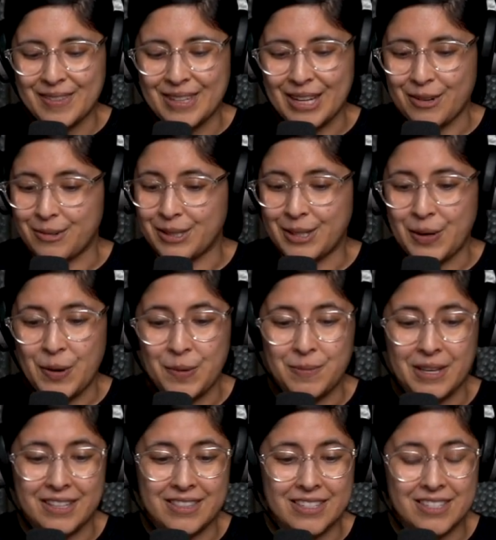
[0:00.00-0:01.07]
I really hope
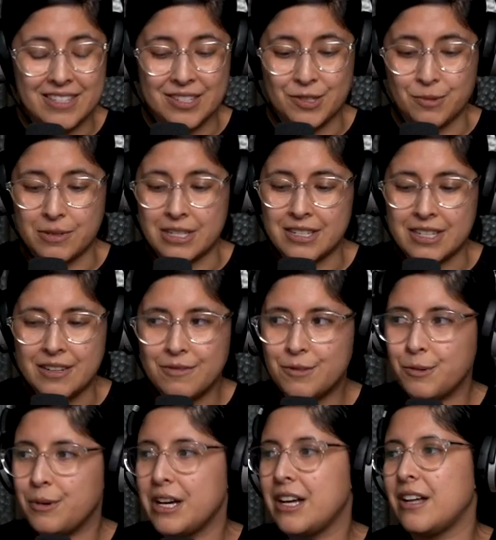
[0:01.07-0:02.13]
that this is received
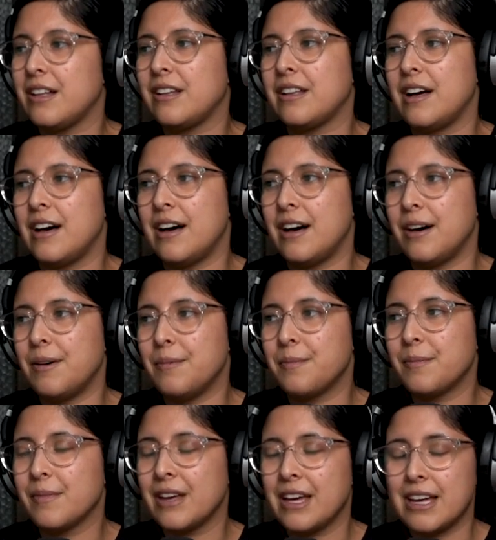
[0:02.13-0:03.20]
well.
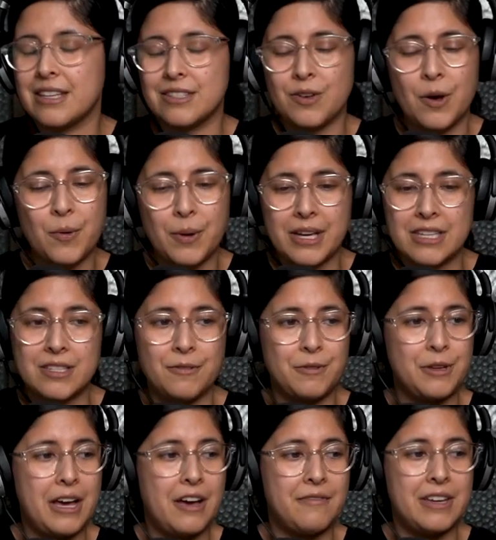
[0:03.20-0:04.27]
Um, as always, if
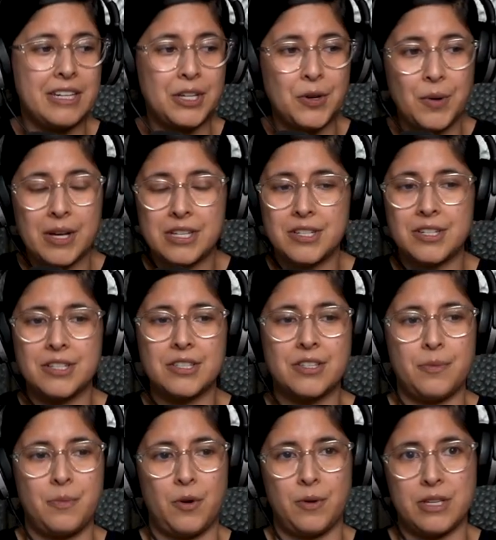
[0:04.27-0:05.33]
you have any questions,
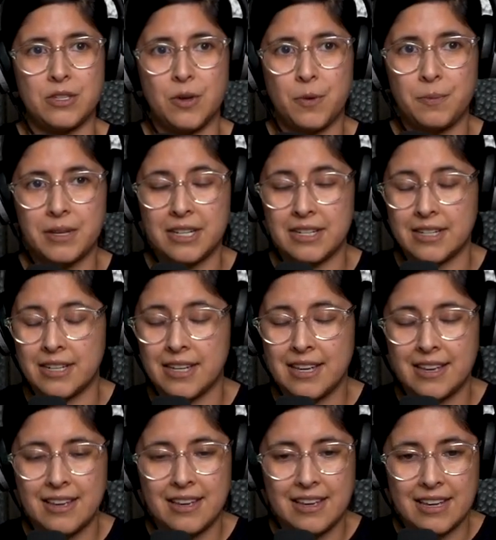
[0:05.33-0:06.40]
I'm always open
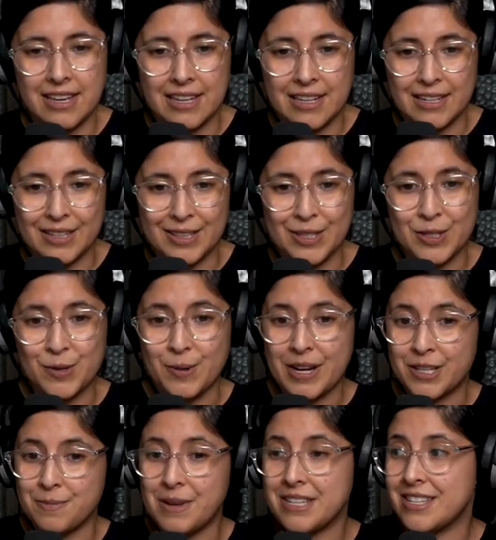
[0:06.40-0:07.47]
in the
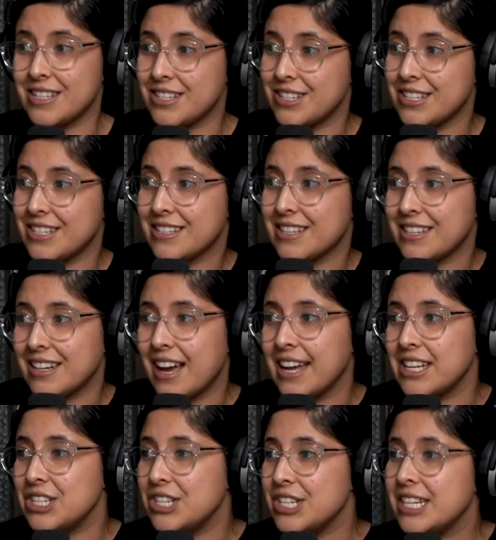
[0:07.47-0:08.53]
direct messages and
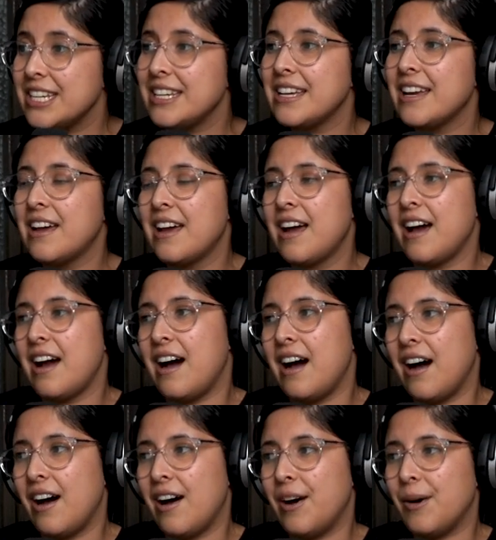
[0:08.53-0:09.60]
IG.
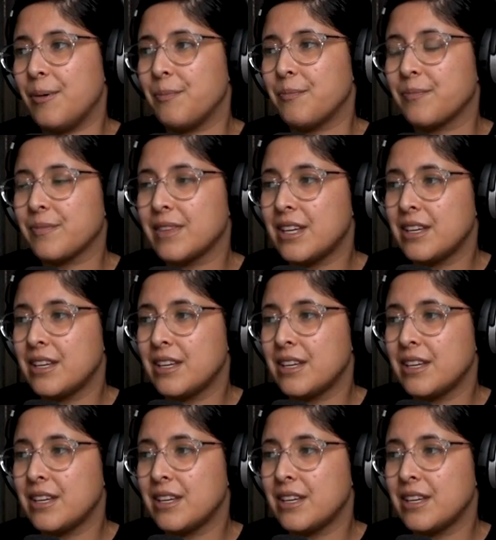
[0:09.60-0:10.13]
Um,